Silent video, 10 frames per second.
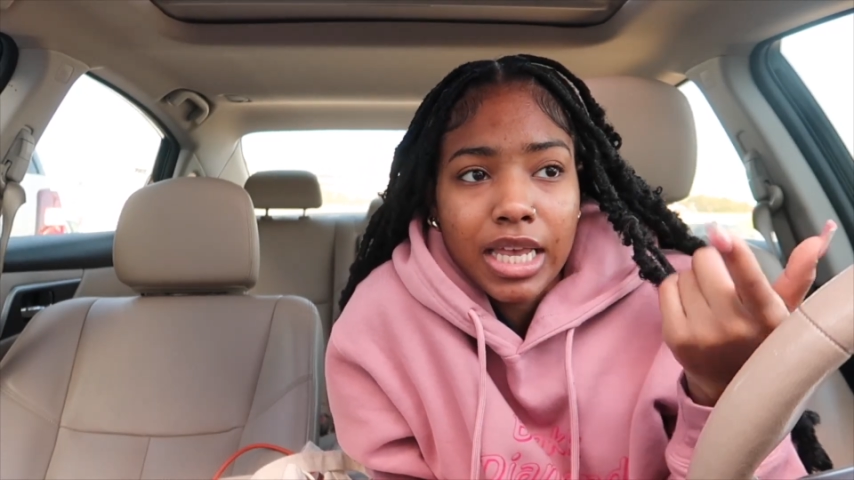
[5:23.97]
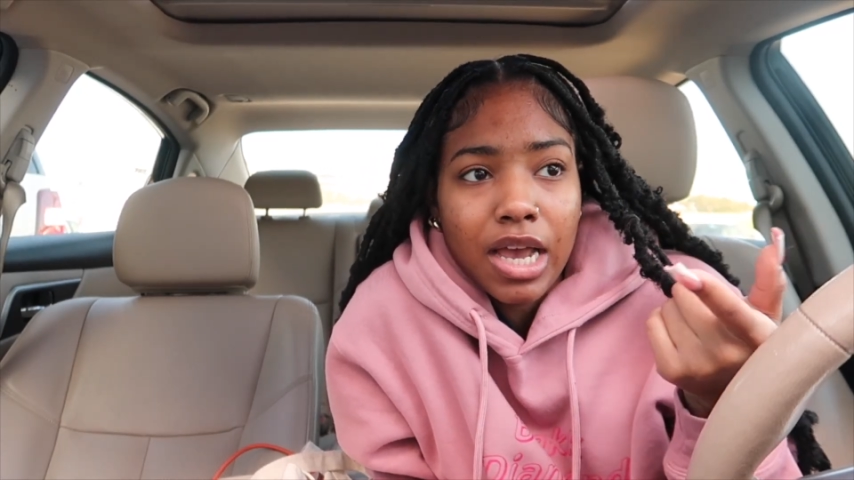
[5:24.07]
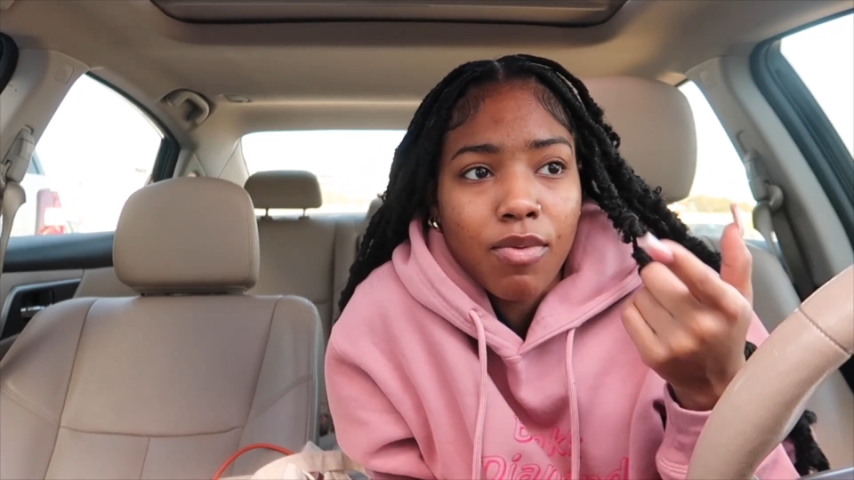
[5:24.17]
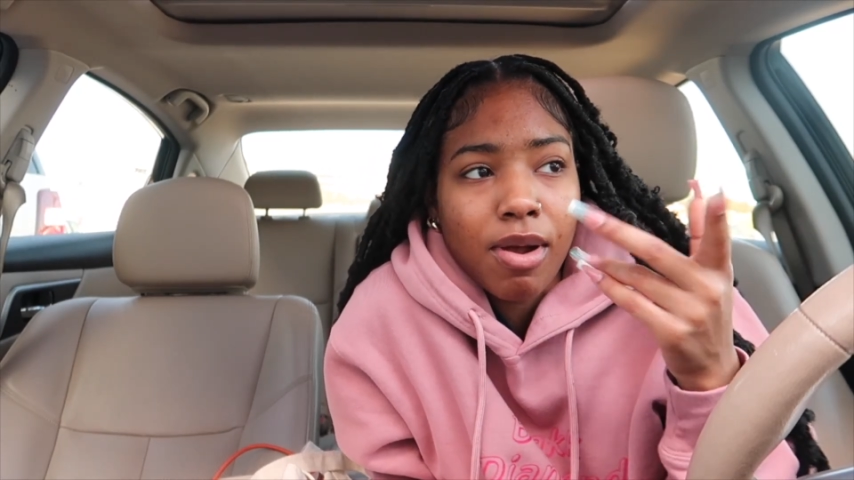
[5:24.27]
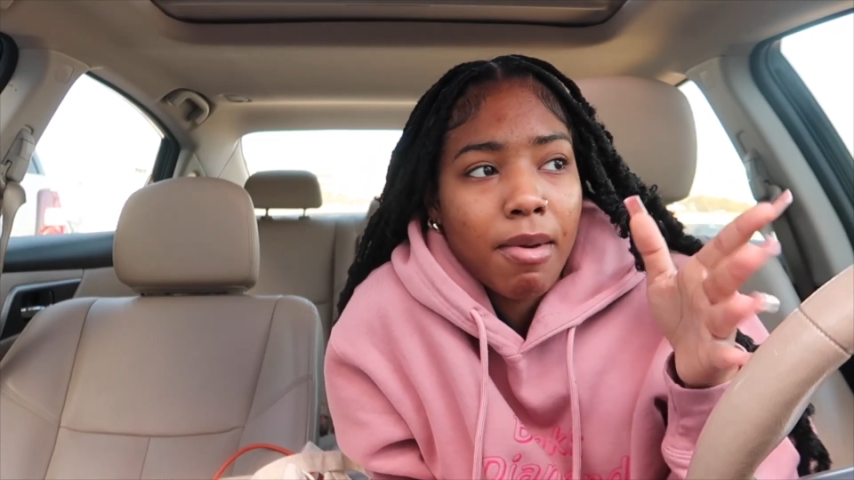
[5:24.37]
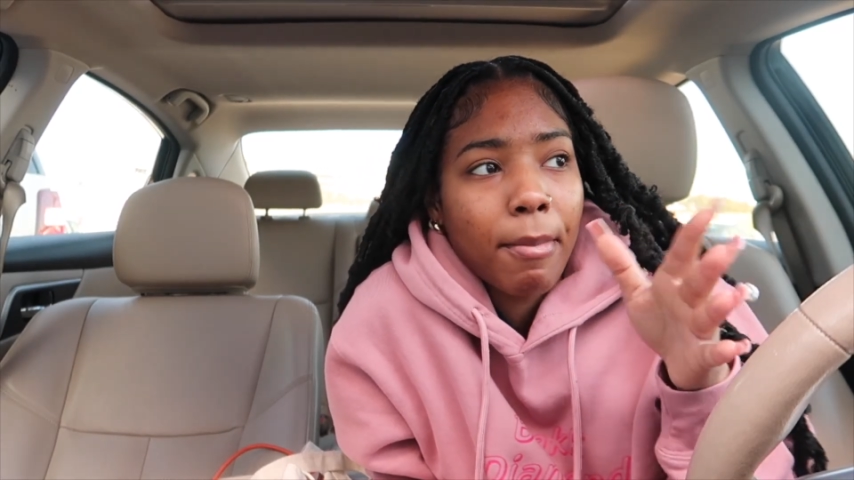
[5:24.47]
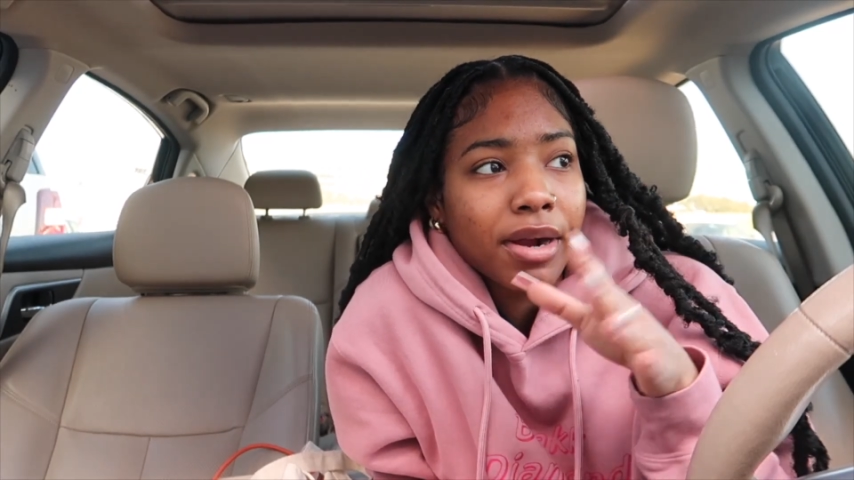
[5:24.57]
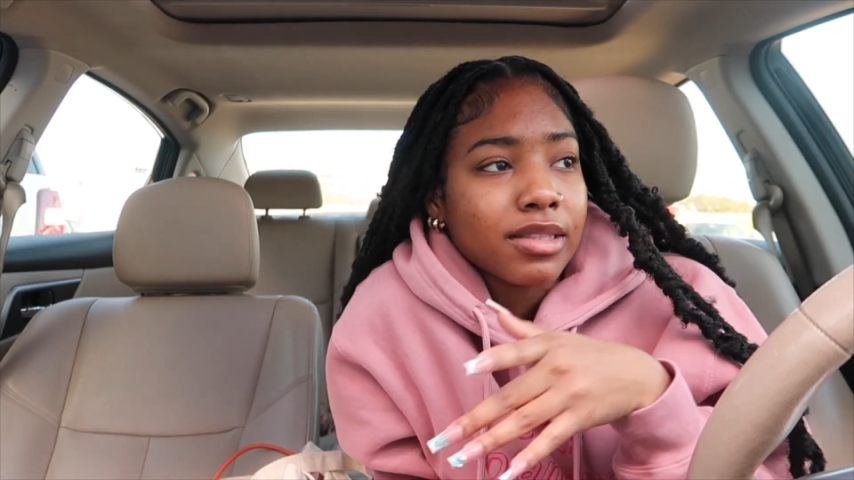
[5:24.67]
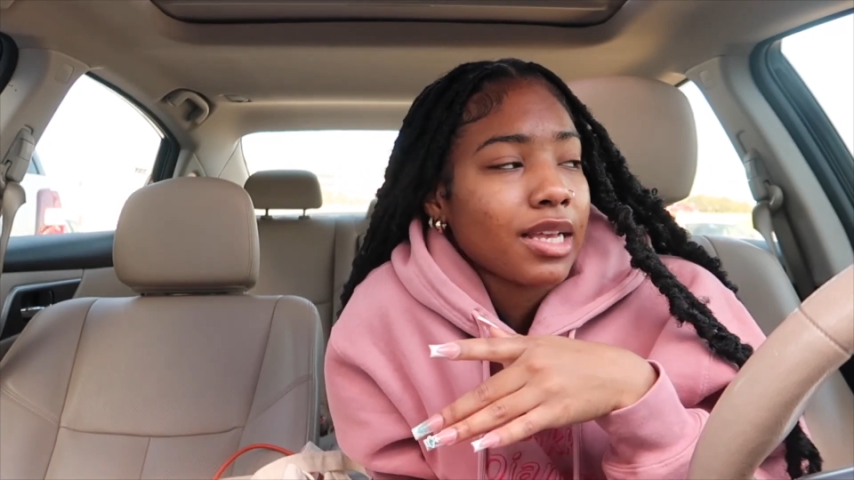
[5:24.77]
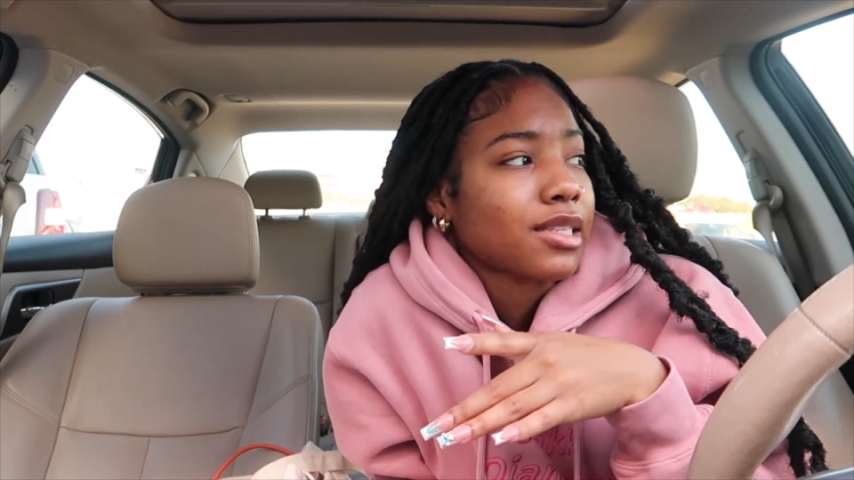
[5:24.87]
town around my
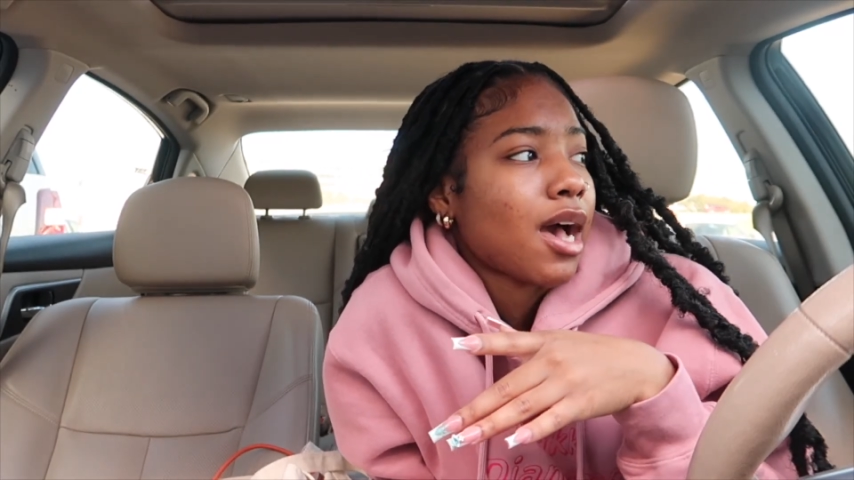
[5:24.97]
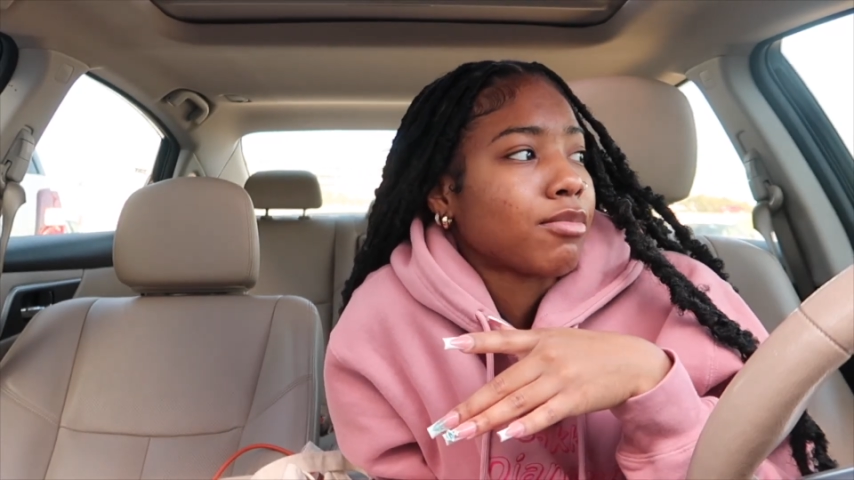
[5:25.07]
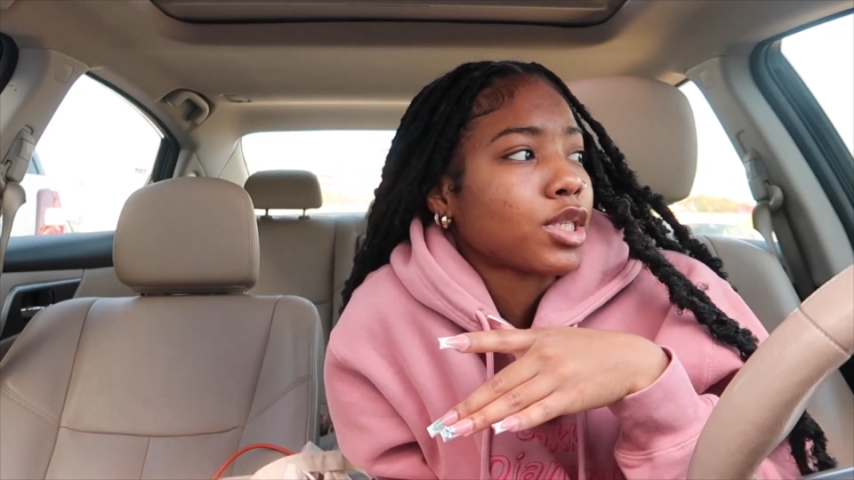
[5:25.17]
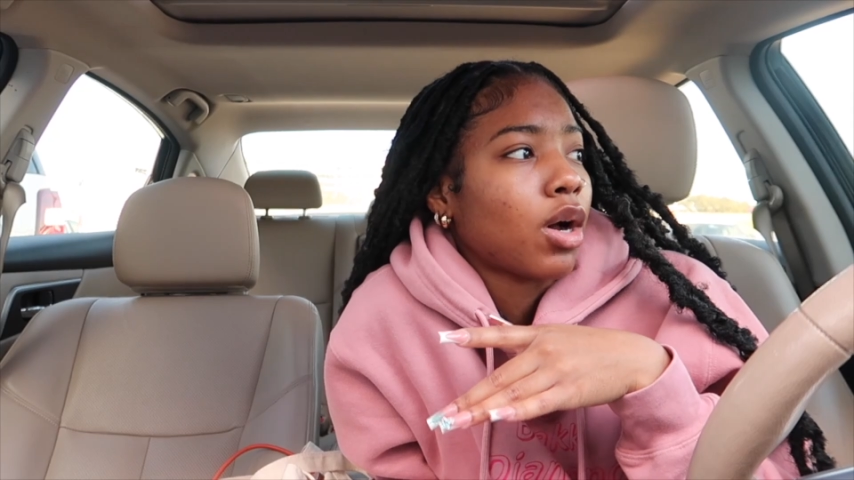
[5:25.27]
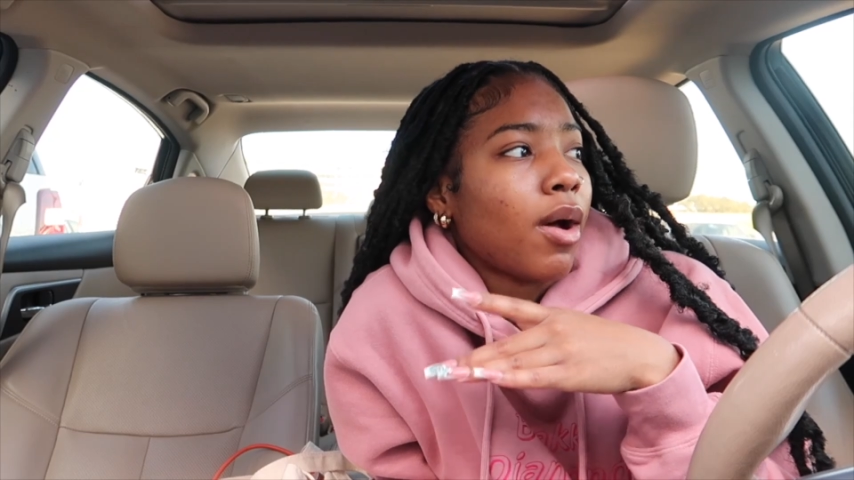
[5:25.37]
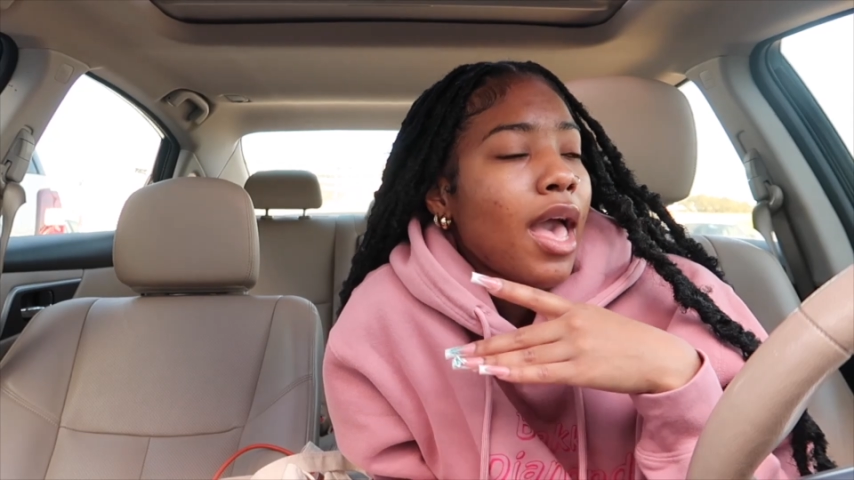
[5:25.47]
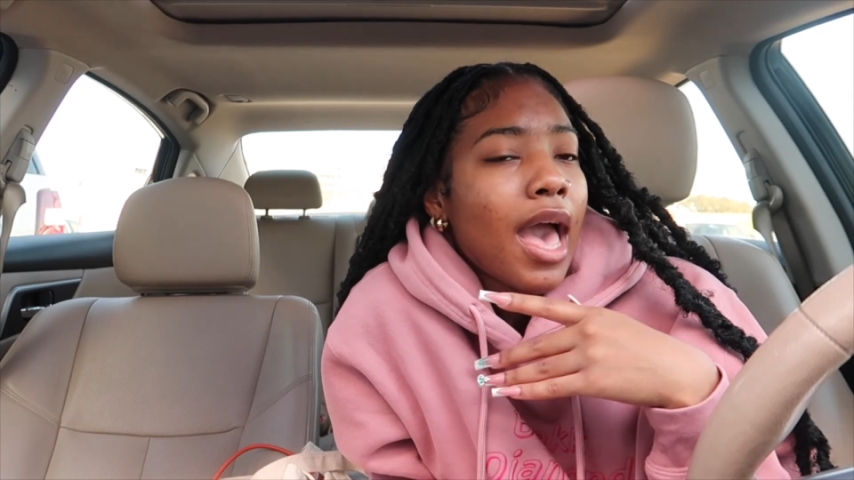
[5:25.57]
birthday time. So